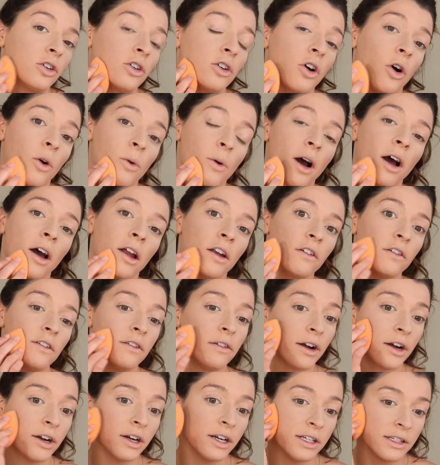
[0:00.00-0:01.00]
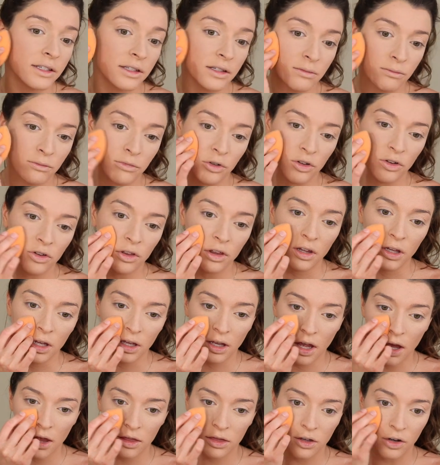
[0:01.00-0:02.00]
go on very
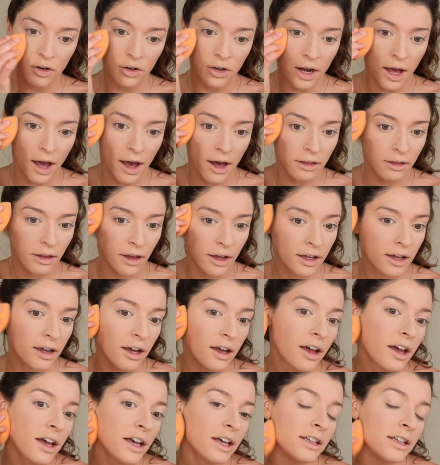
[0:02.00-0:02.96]
smoothly and they're not like